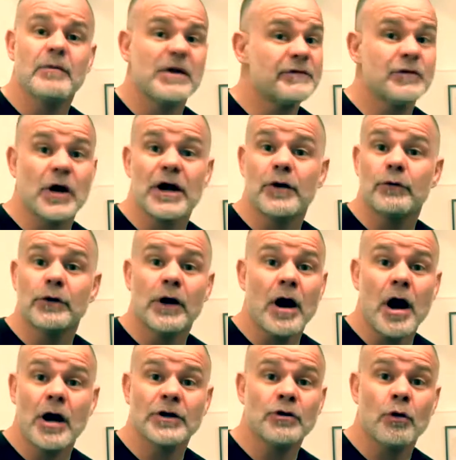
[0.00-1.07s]
If you're on a real
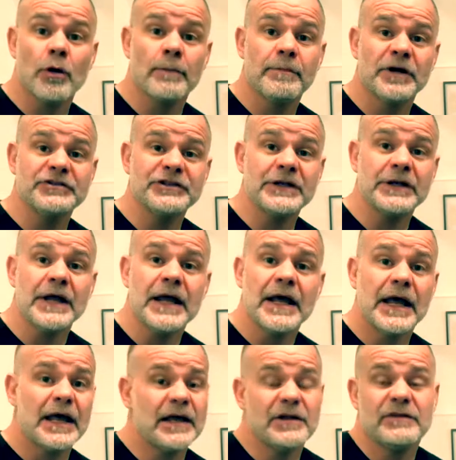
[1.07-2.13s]
hardcore budget
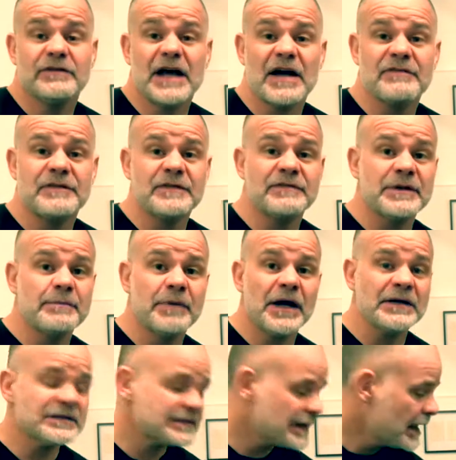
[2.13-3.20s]
and you've got 50
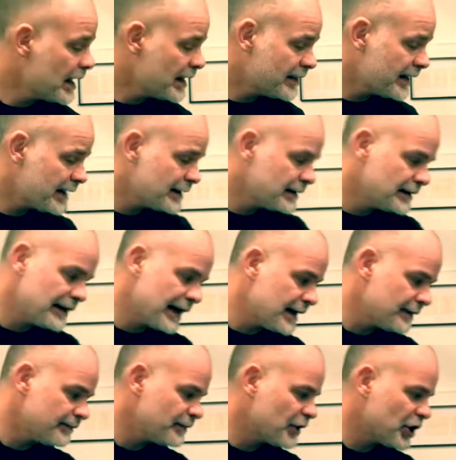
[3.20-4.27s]
bucks, then hey,